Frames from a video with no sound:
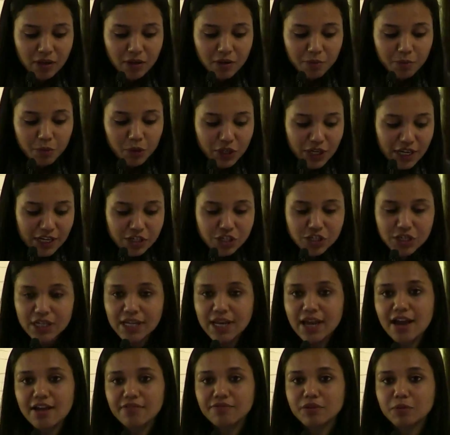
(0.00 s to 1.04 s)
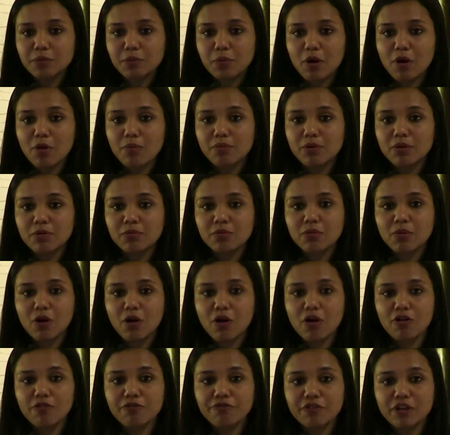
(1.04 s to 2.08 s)
potentially have the problem
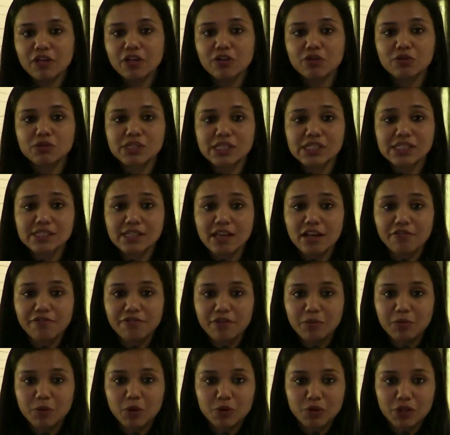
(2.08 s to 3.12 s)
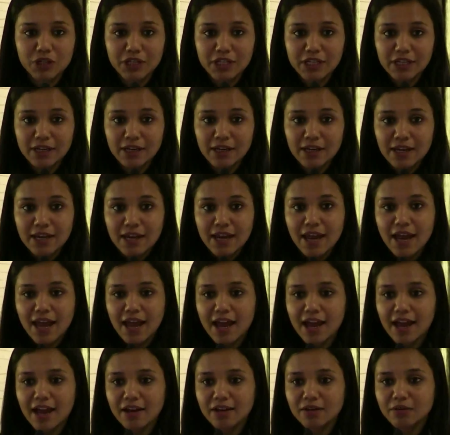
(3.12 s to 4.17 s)
of inducing self-immunity
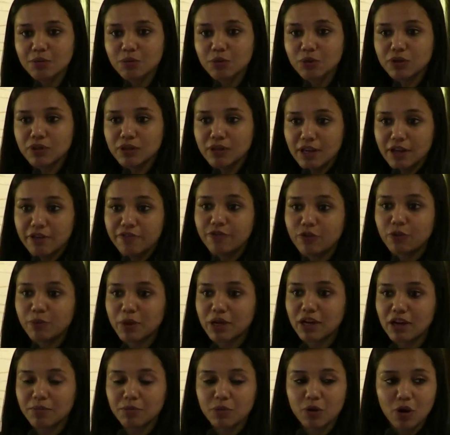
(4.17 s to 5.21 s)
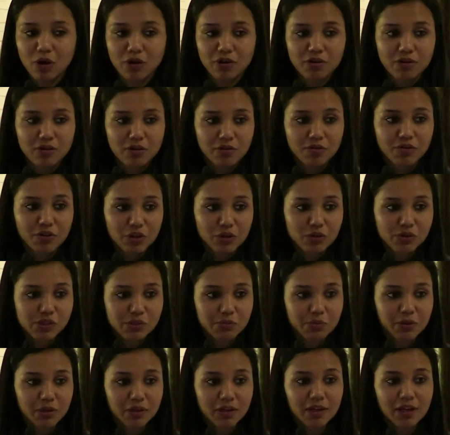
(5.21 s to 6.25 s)
and would therefore become
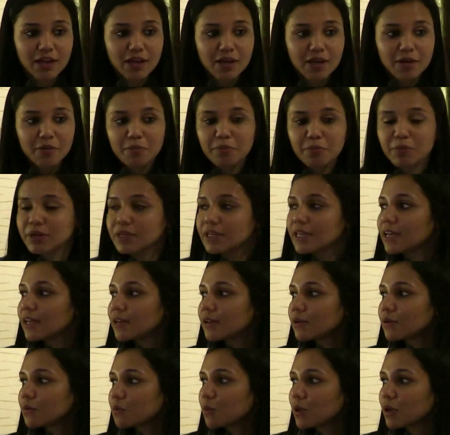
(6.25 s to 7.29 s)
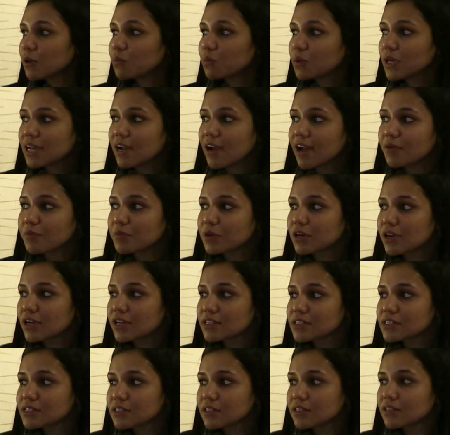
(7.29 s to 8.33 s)
non-reusable. But then when we
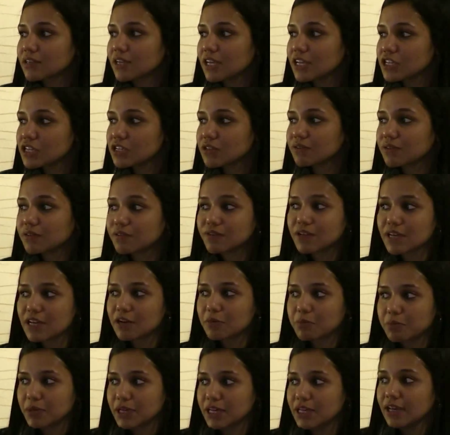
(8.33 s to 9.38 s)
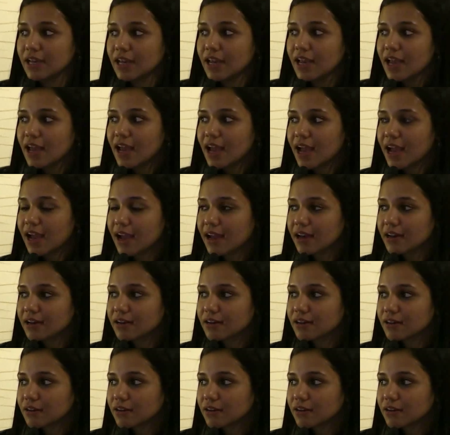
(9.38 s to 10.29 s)
chimerize the HEV VLP, and